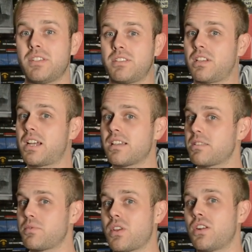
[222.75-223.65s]
This is a
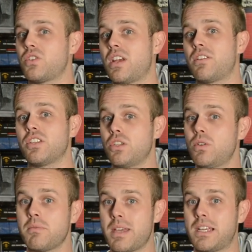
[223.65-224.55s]
custom center channel that
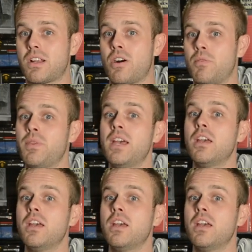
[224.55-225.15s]
you can make at home.